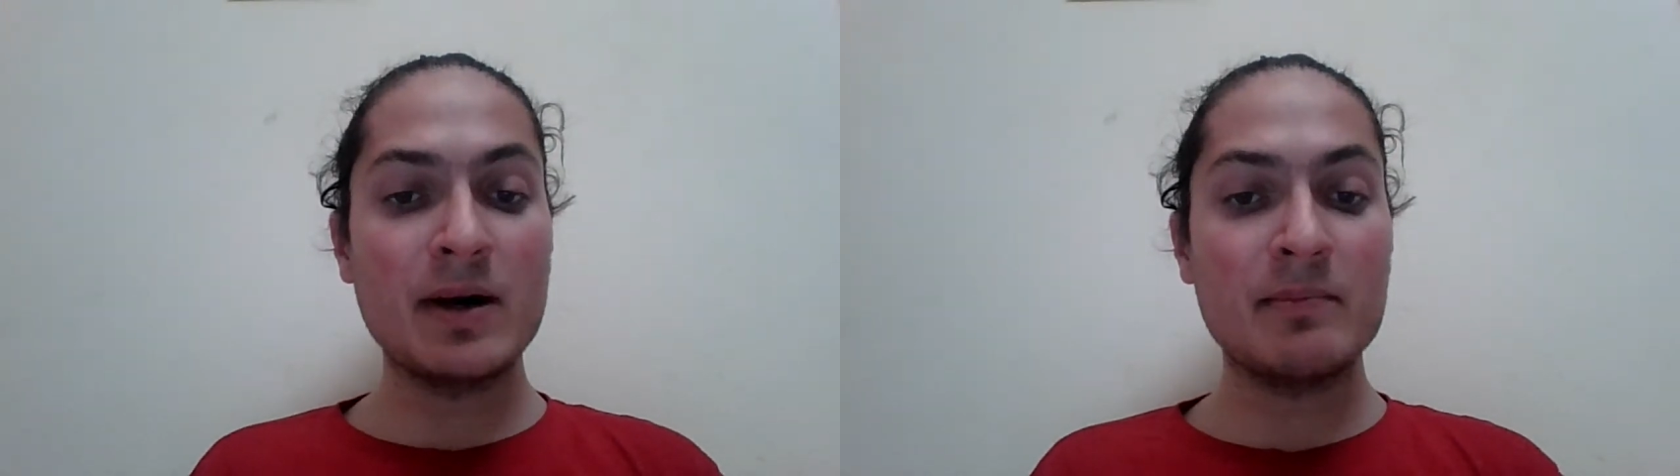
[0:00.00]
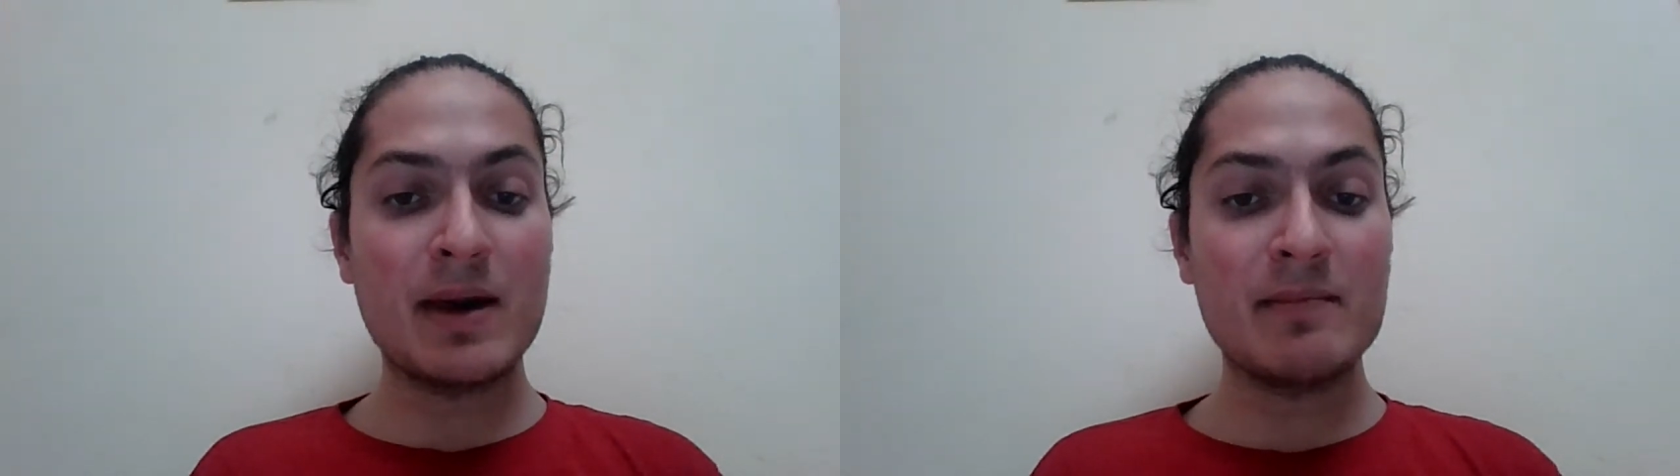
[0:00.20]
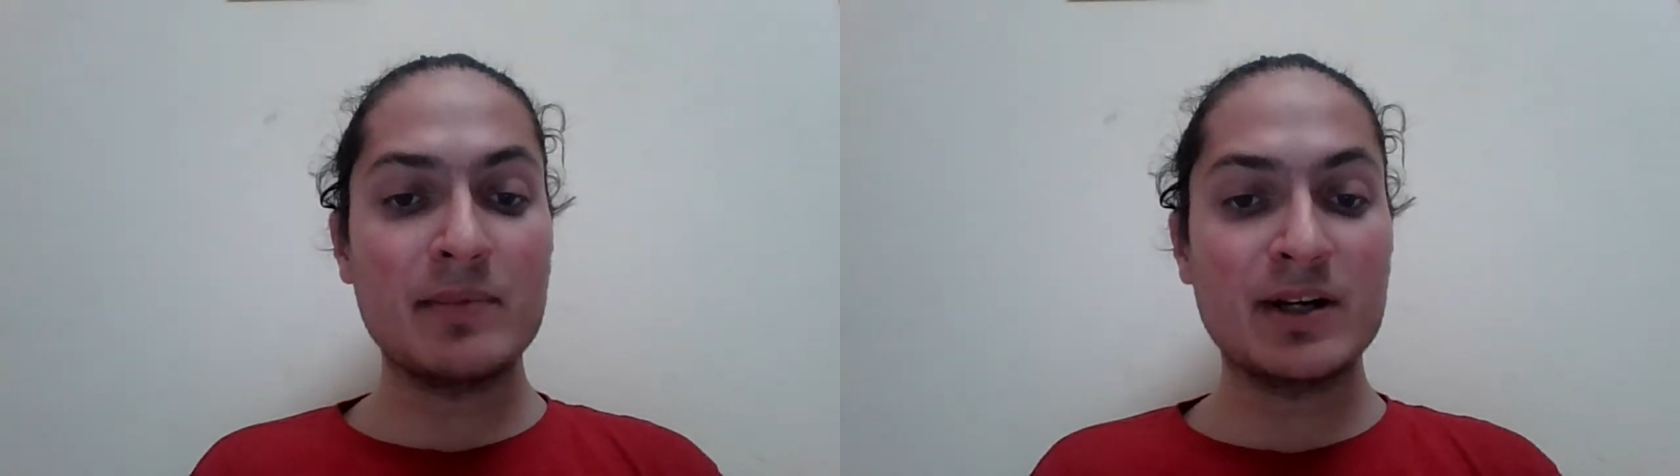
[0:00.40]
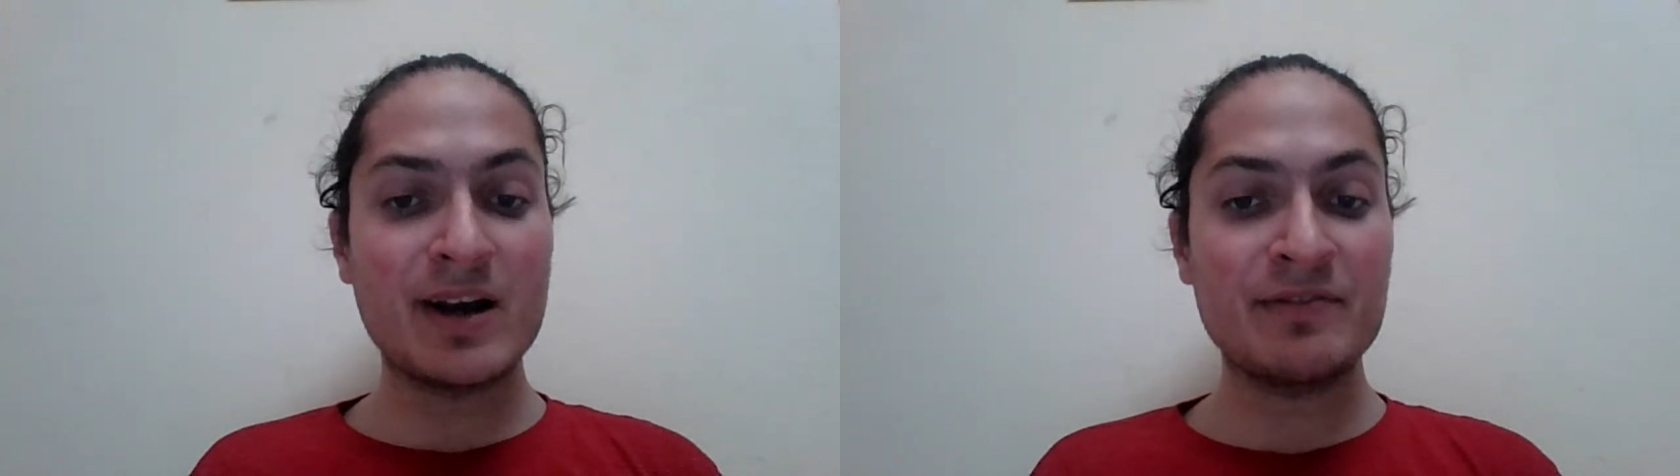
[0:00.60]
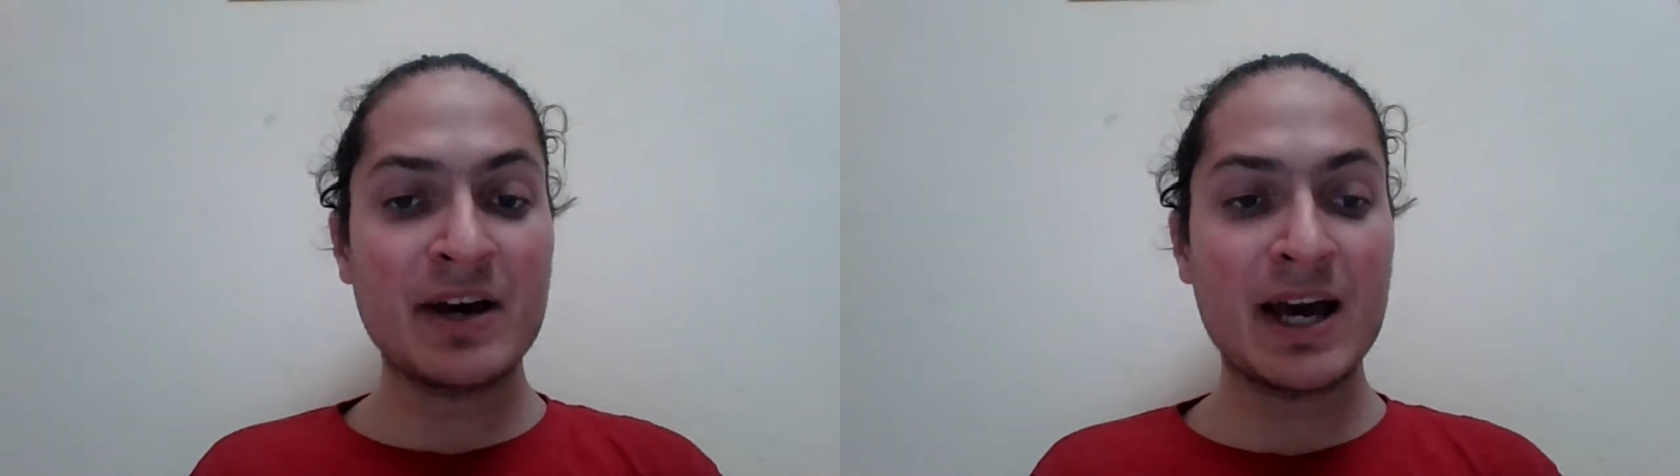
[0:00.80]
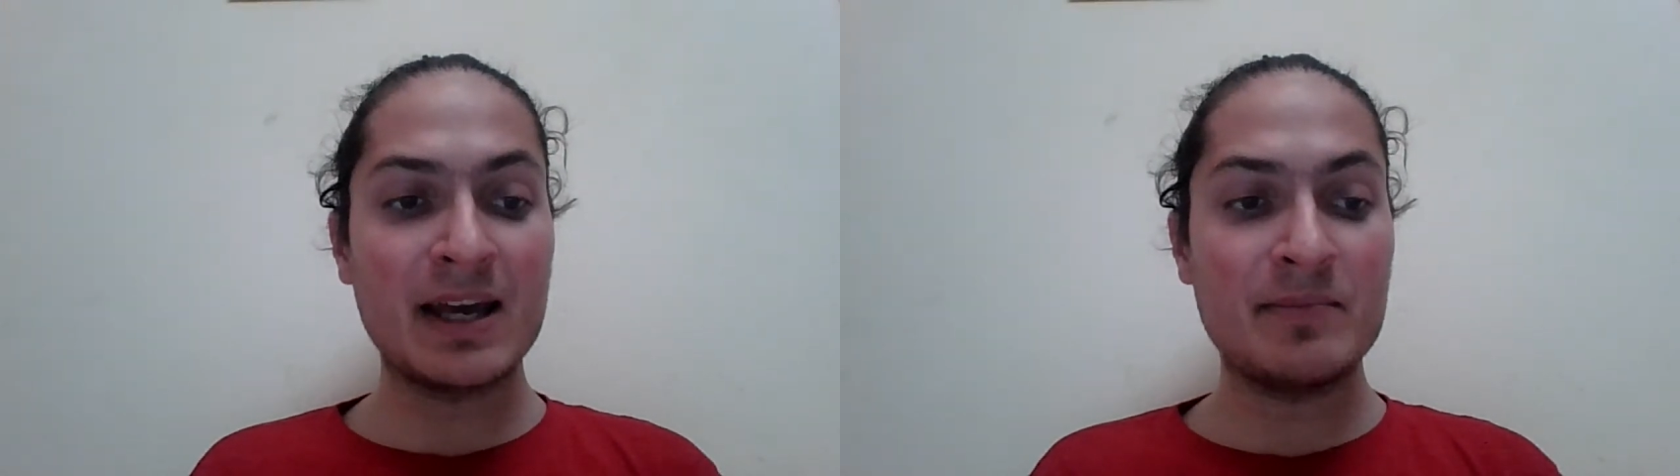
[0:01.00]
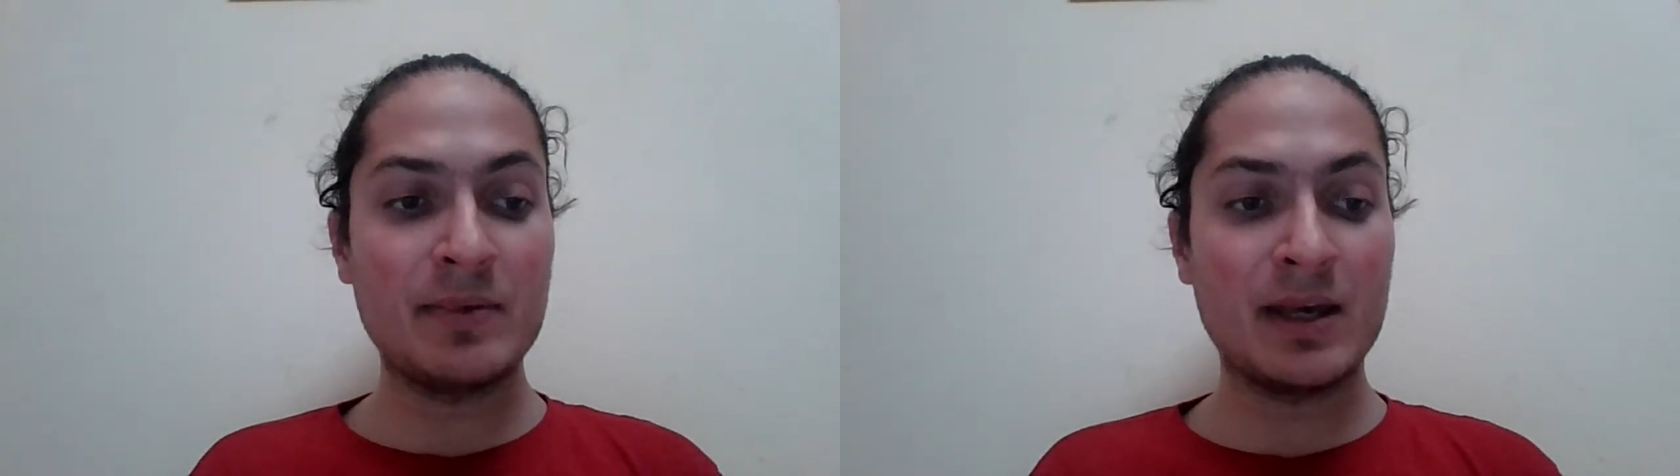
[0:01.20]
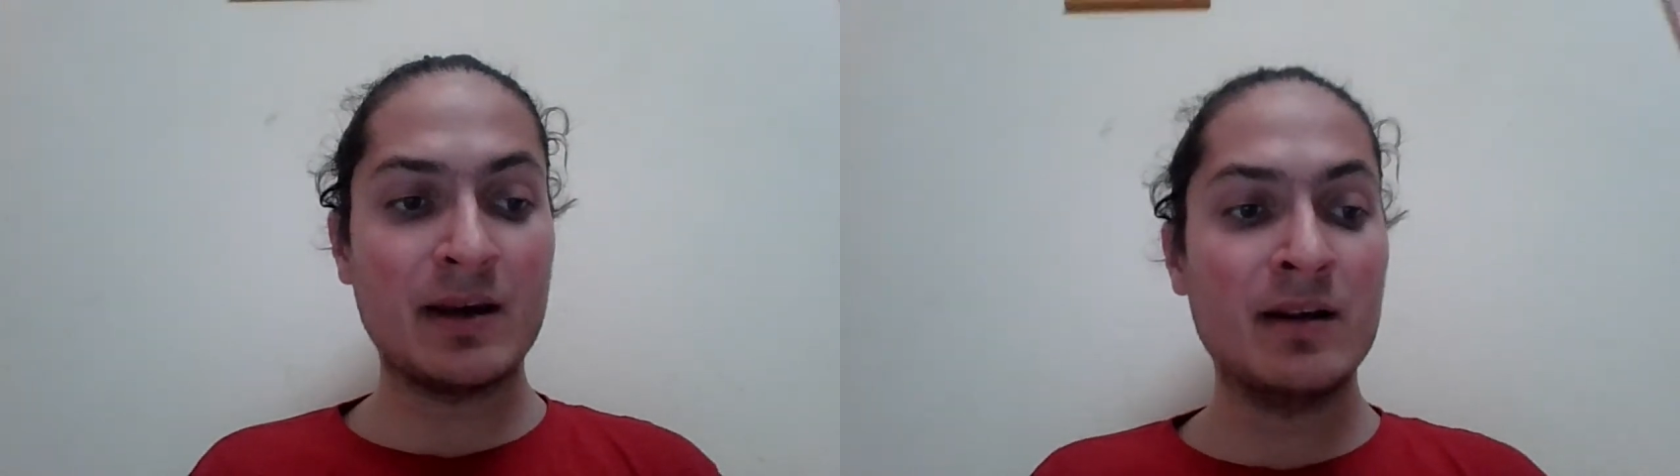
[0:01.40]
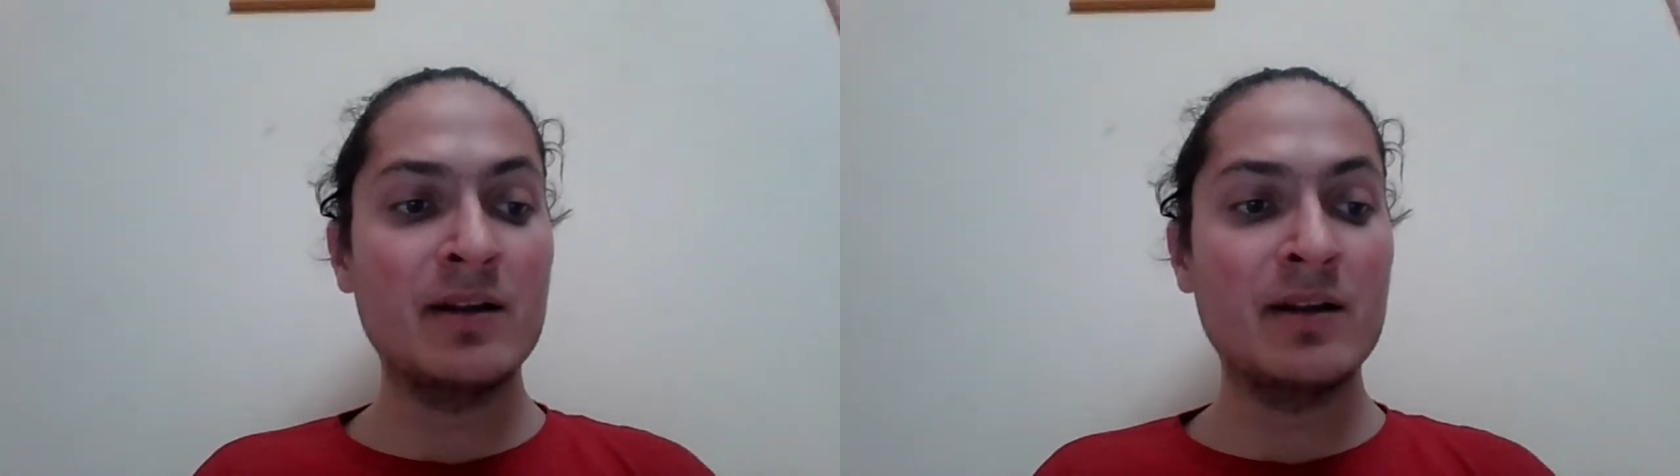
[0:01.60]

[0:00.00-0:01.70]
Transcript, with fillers: a member of HYPIA,